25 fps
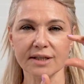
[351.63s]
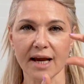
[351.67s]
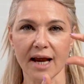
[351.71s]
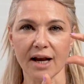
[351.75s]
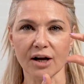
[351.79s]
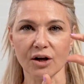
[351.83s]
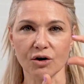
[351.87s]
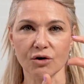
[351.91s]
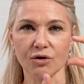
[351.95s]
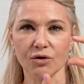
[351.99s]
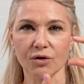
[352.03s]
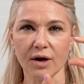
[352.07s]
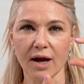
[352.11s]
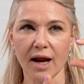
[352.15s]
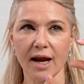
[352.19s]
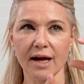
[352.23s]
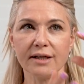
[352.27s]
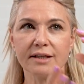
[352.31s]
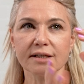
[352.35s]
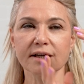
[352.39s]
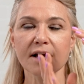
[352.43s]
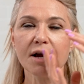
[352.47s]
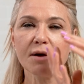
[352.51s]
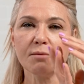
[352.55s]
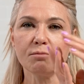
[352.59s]
and
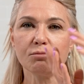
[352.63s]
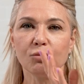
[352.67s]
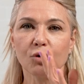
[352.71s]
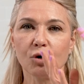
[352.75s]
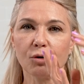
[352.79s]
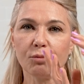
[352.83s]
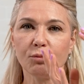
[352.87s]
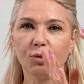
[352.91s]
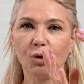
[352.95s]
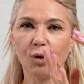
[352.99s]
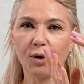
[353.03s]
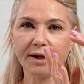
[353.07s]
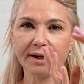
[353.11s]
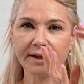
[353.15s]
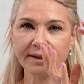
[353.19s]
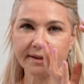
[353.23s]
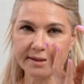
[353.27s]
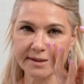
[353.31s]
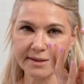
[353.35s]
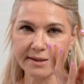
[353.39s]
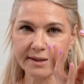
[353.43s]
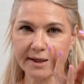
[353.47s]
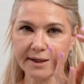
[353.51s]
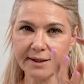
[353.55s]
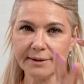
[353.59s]
create more
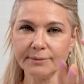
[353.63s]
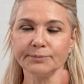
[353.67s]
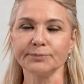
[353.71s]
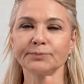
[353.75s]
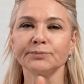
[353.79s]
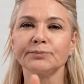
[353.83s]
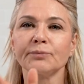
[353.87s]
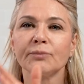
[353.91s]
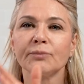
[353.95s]
buoyancy